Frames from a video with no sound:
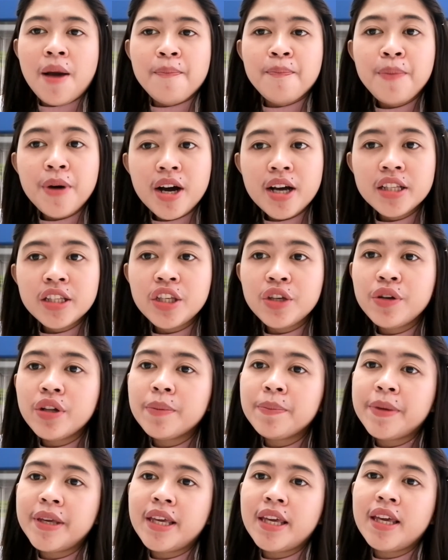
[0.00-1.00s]
But
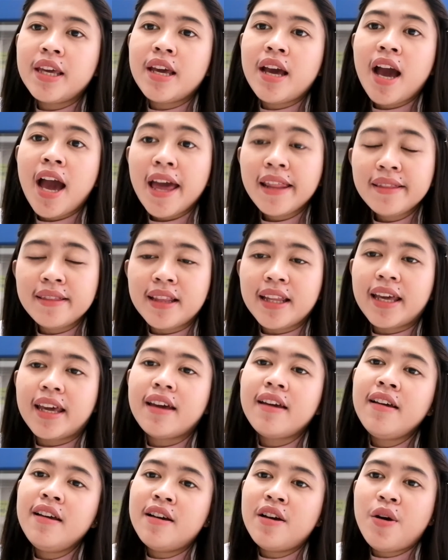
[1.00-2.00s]
you'll be
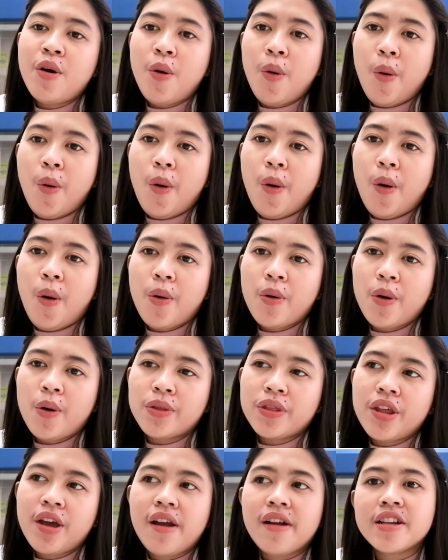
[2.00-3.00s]
handling
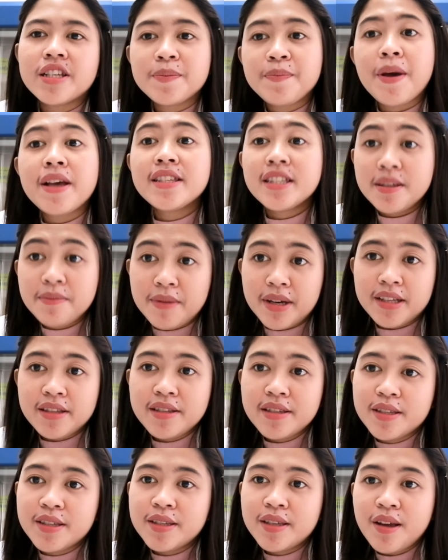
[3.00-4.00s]
their
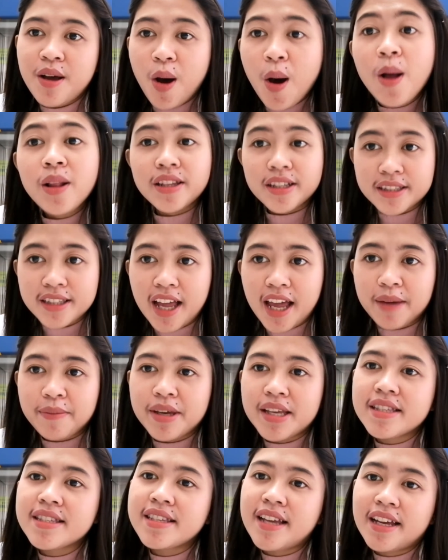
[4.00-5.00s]
specimens all the time
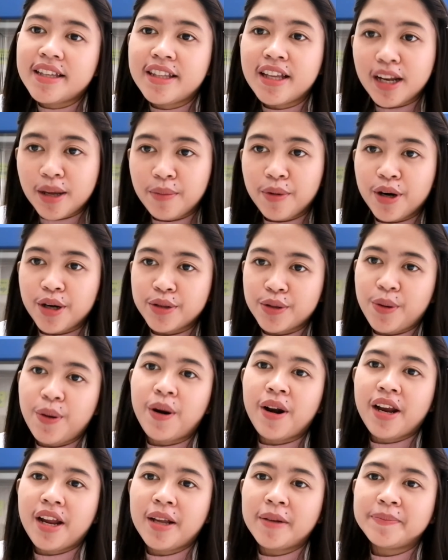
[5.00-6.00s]
inside the
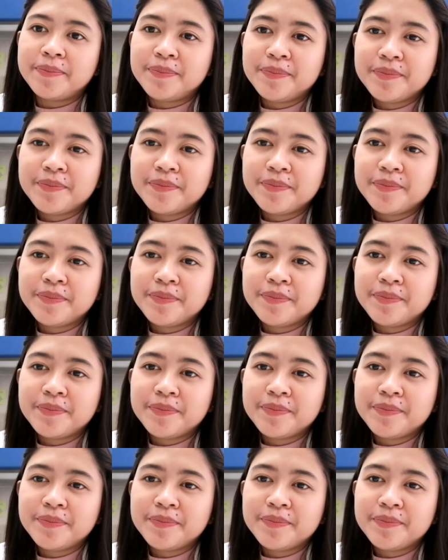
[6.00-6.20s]
laboratory.